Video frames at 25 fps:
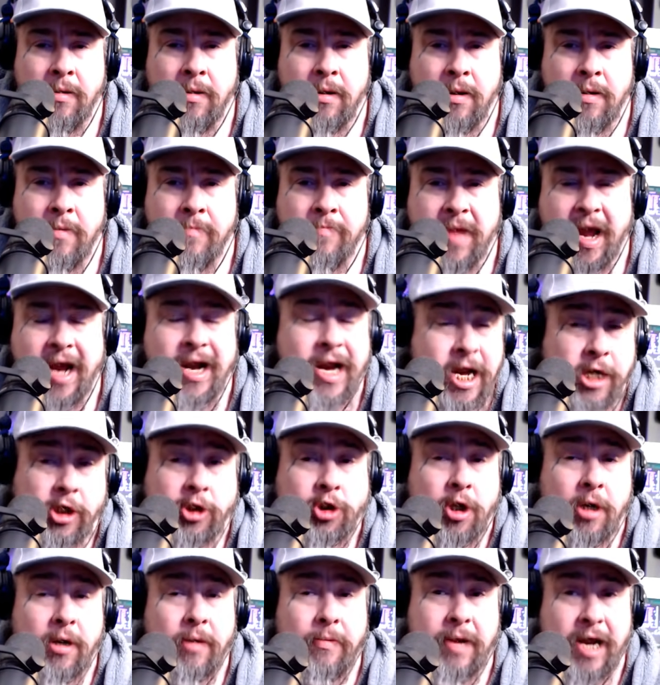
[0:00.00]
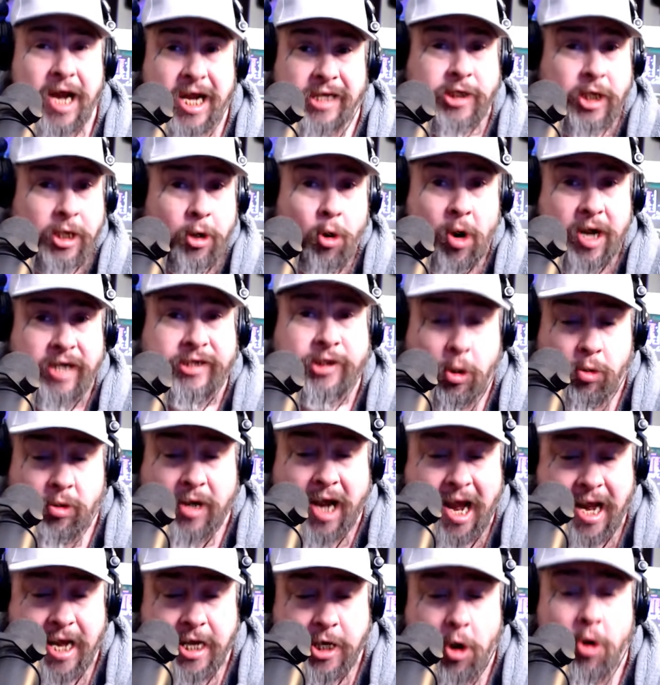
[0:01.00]
And it's
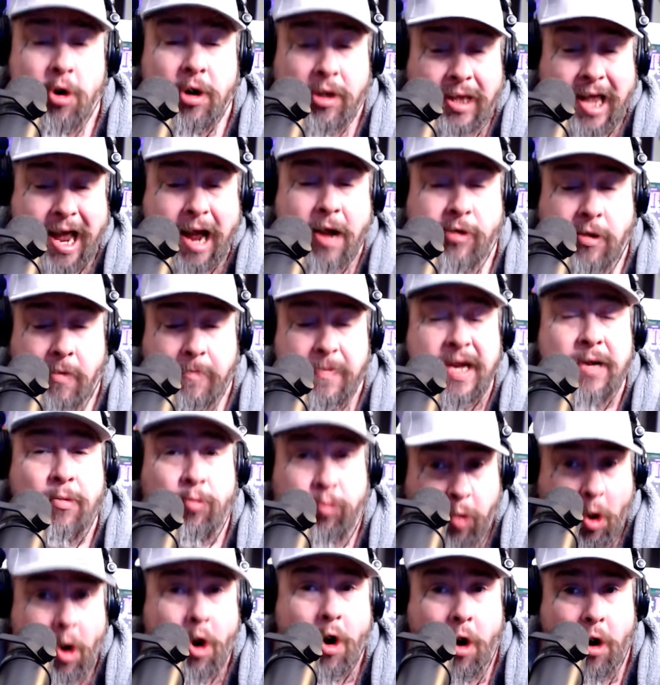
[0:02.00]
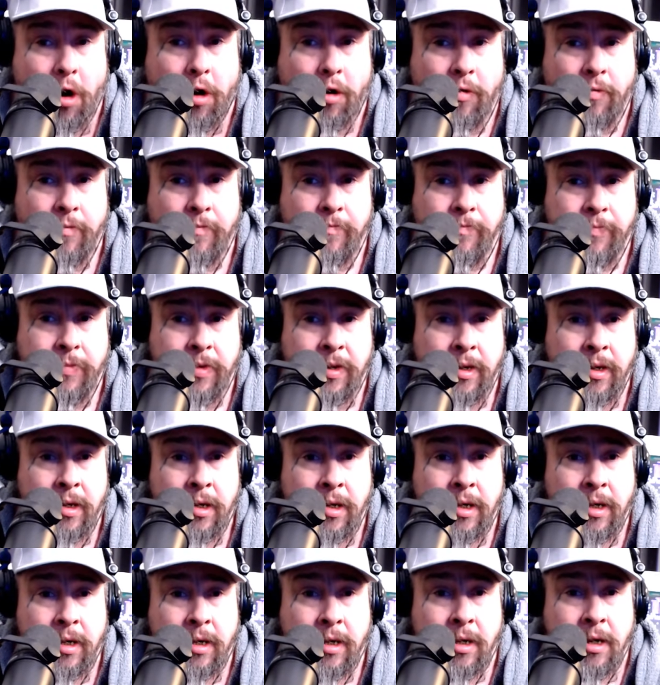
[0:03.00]
okay. You're allowed to be wrong.
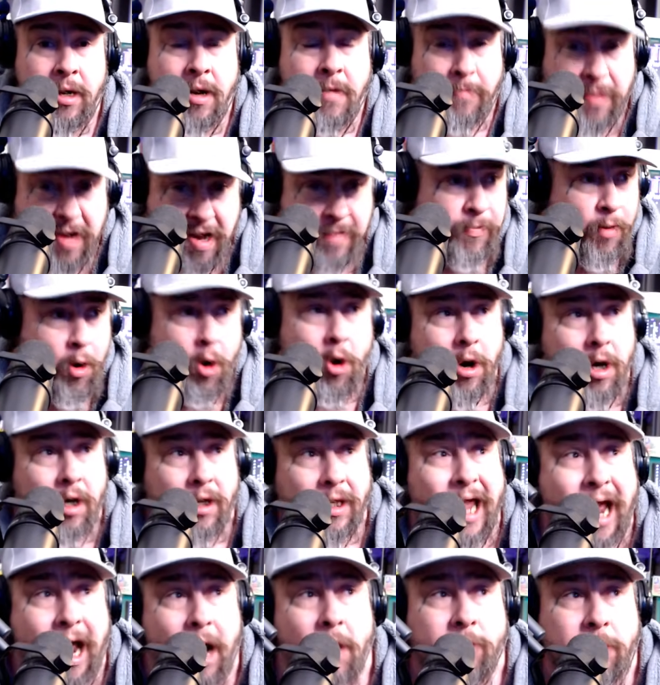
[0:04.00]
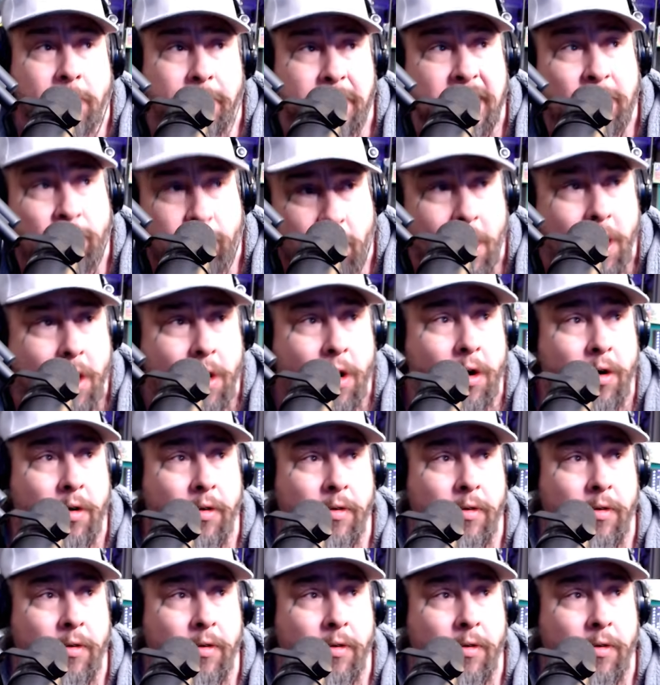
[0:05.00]
People are allowed to be wrong.